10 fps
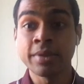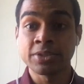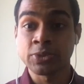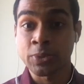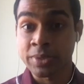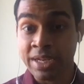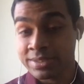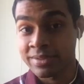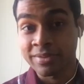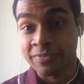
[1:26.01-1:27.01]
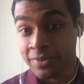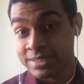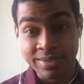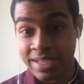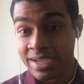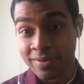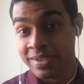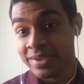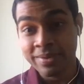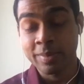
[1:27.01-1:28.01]
So that is the first
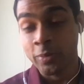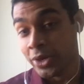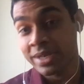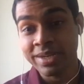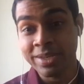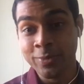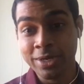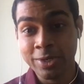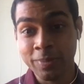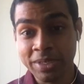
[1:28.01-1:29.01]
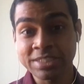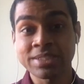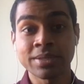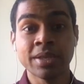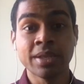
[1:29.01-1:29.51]
takeaway point that I wanted to mention.